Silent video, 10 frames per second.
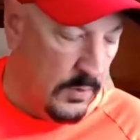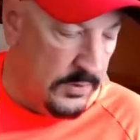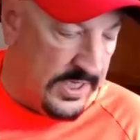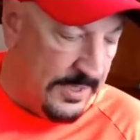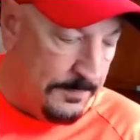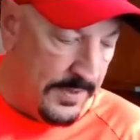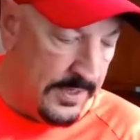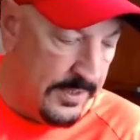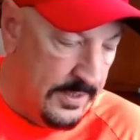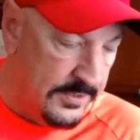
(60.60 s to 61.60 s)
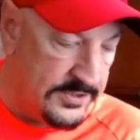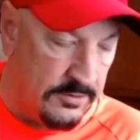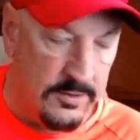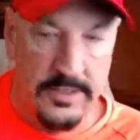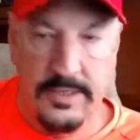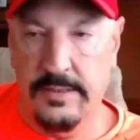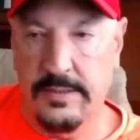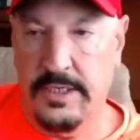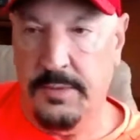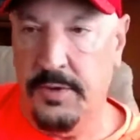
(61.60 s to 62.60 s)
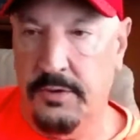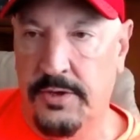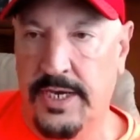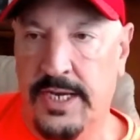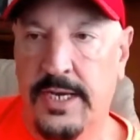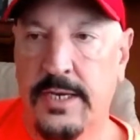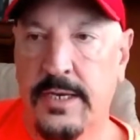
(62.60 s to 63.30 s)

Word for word: keep a, a certain community.